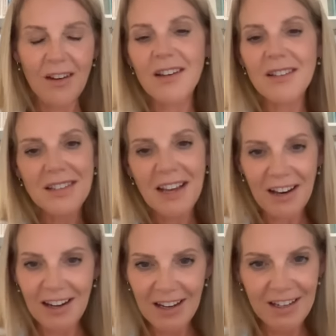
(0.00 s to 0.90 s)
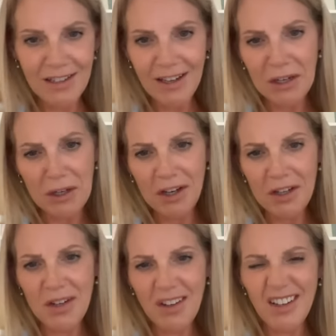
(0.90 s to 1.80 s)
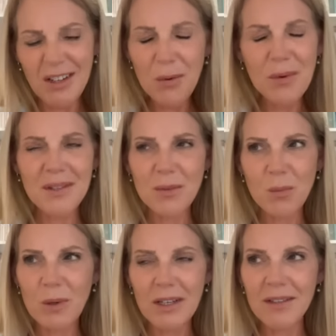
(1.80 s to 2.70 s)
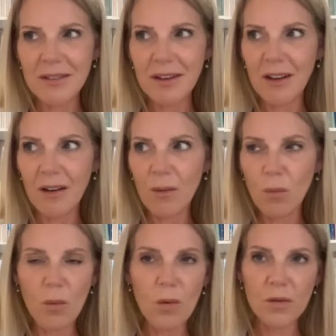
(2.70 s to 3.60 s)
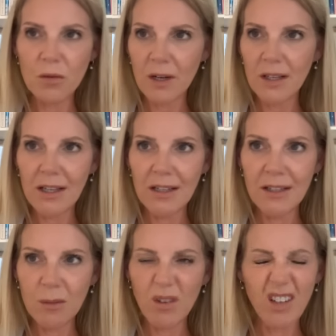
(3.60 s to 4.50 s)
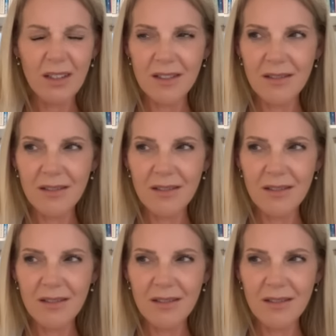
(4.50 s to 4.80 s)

like to say I lay down, and I know it's weird saying I walked or I lay down when I